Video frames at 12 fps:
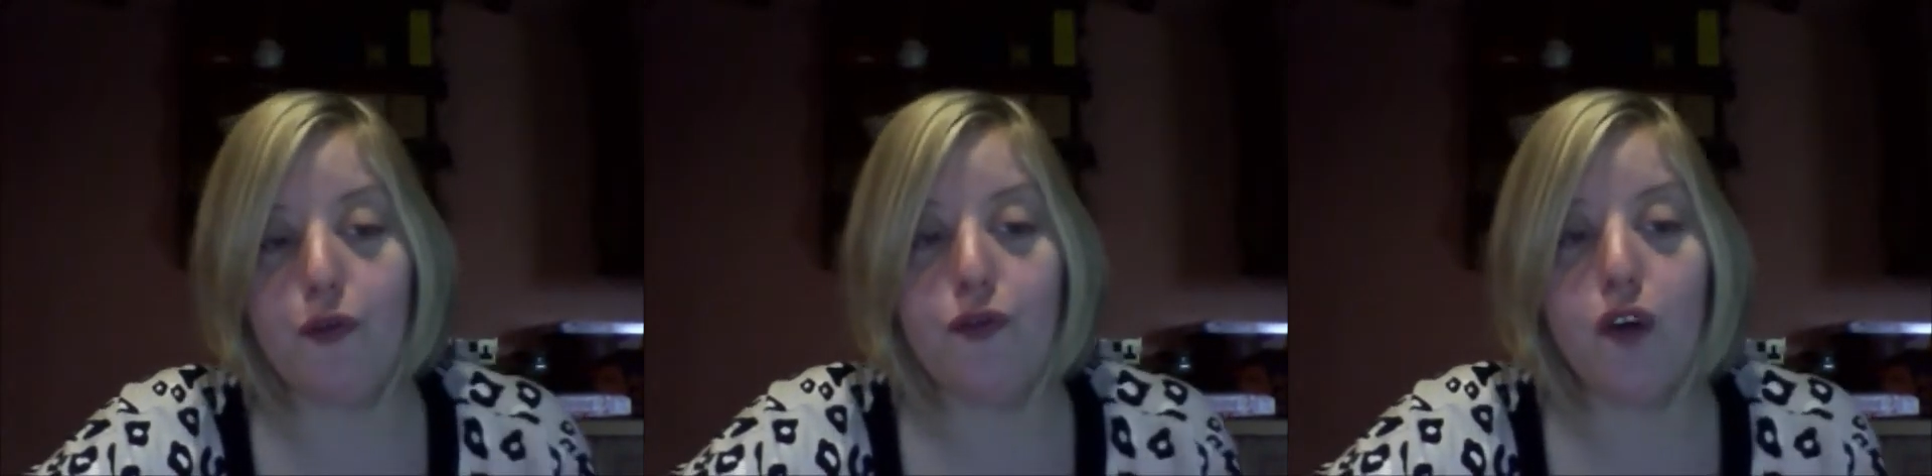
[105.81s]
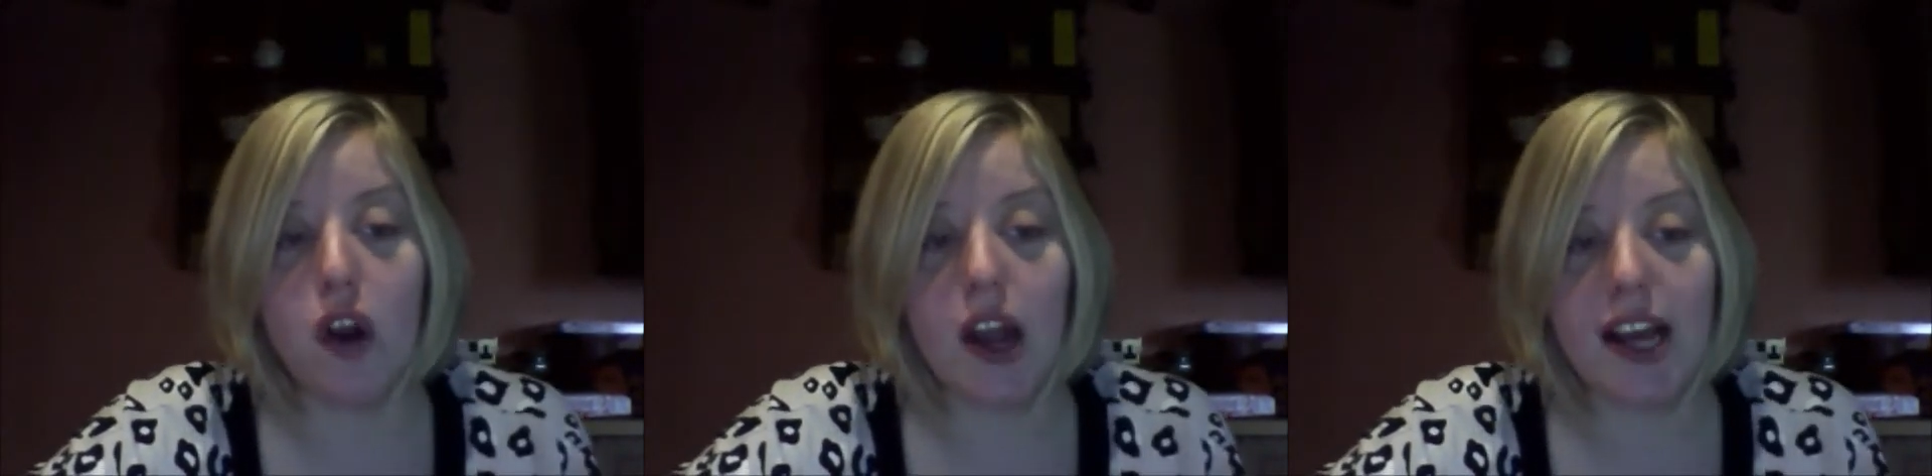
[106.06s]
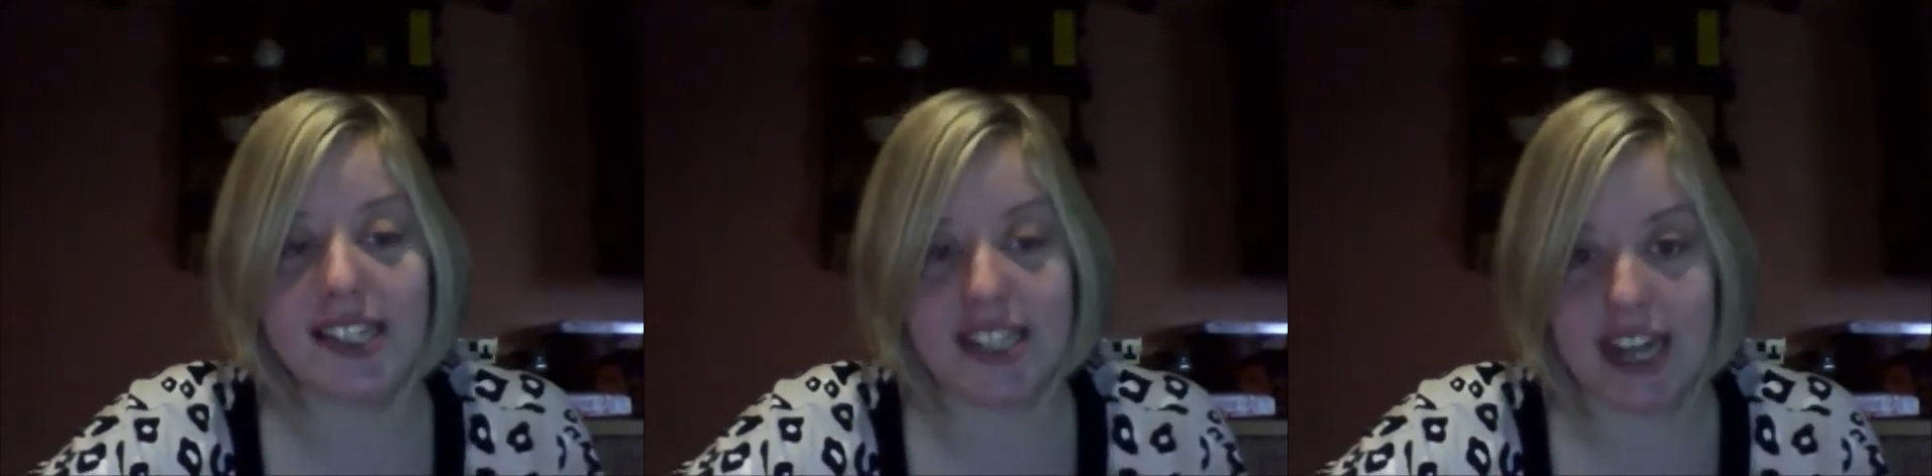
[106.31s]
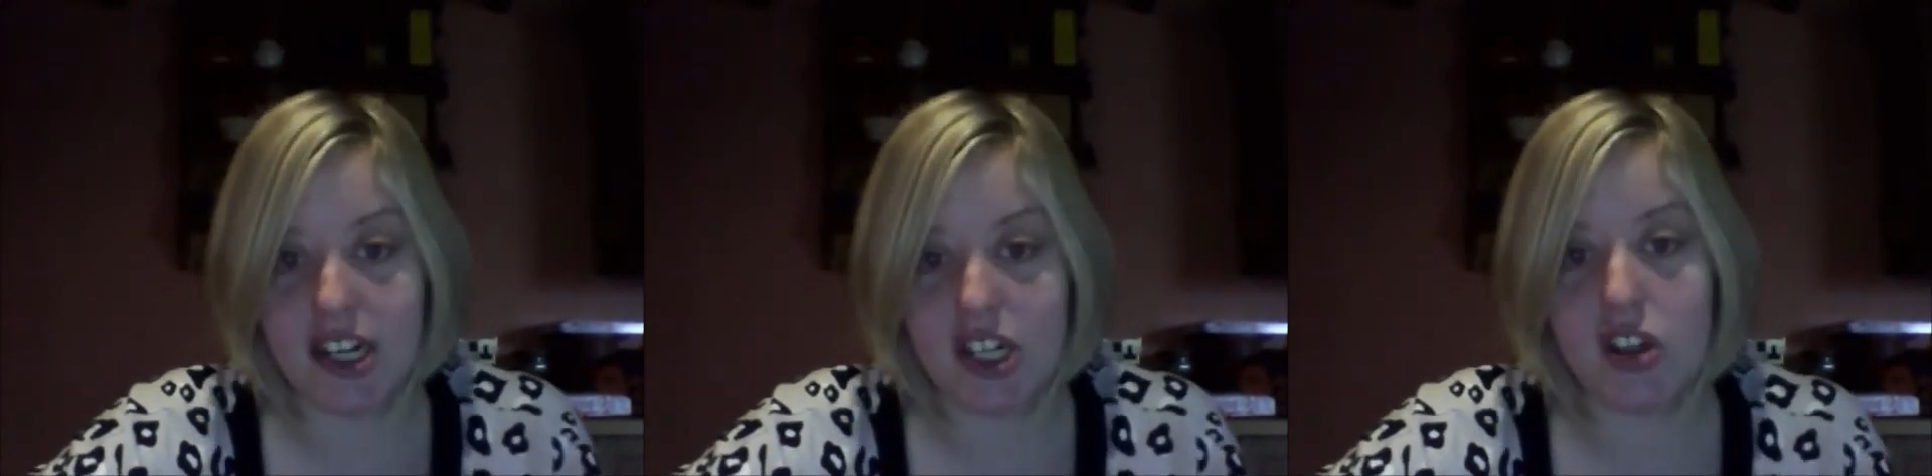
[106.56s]
full
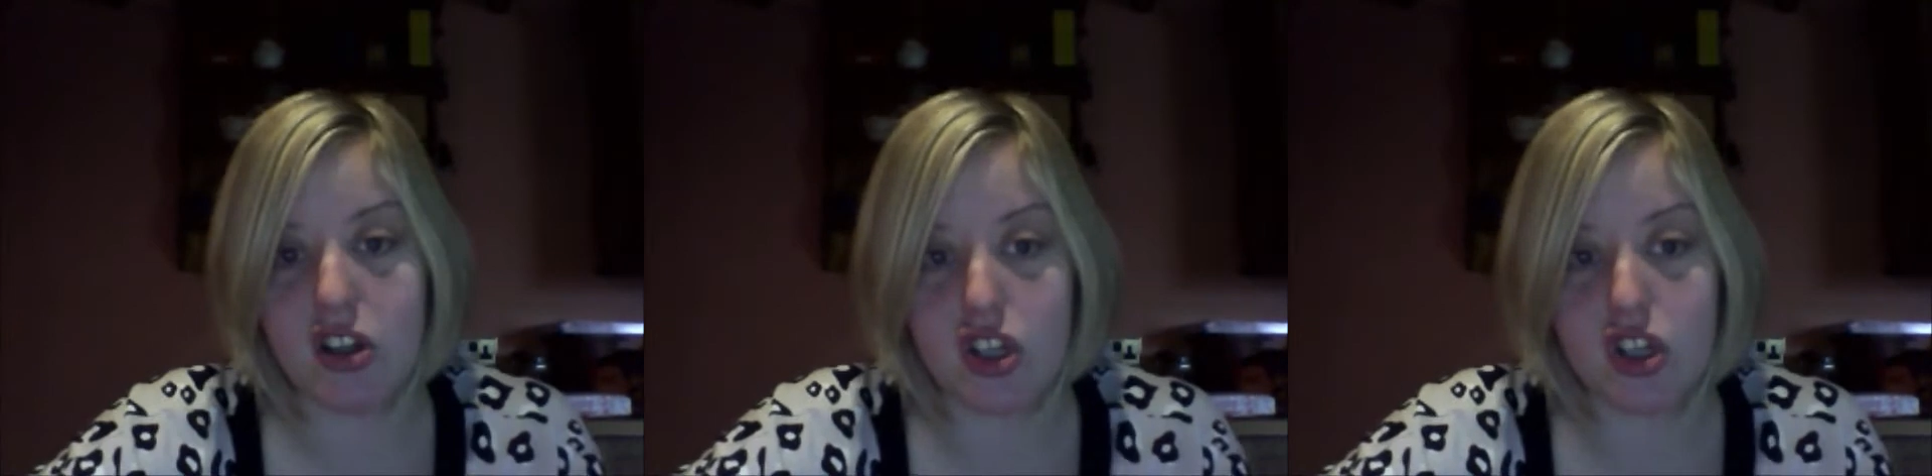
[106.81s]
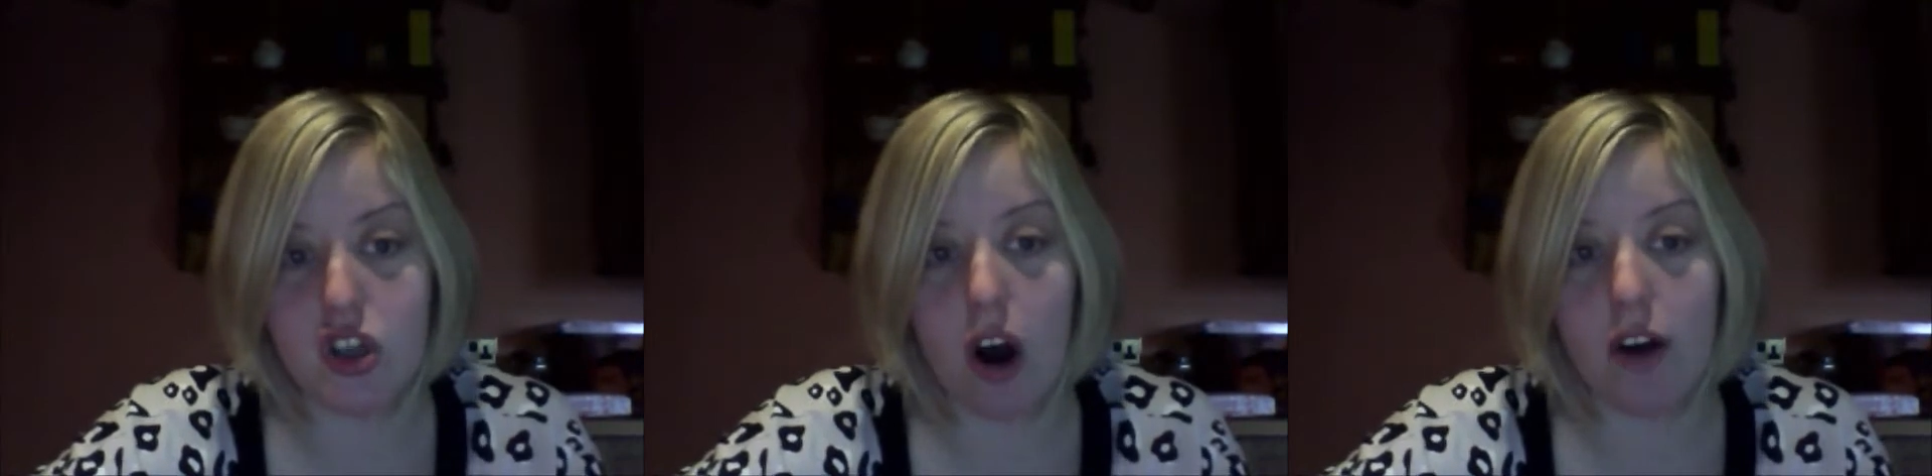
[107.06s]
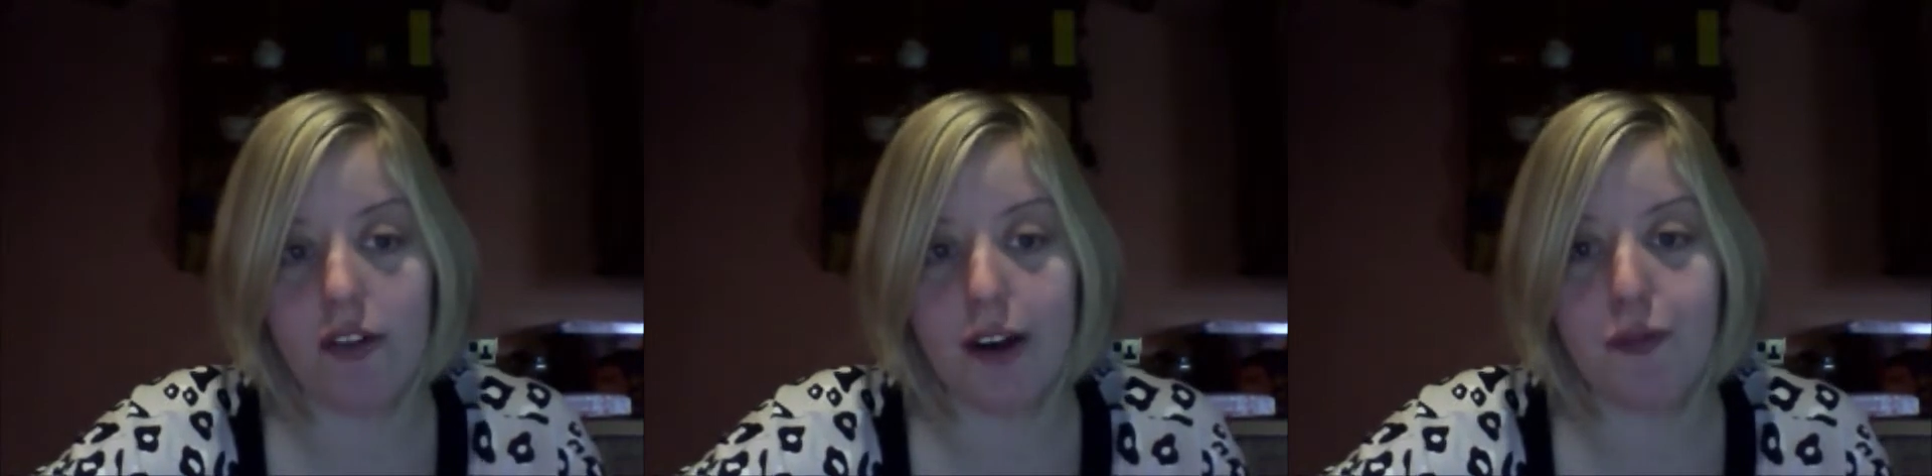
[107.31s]
extent of the story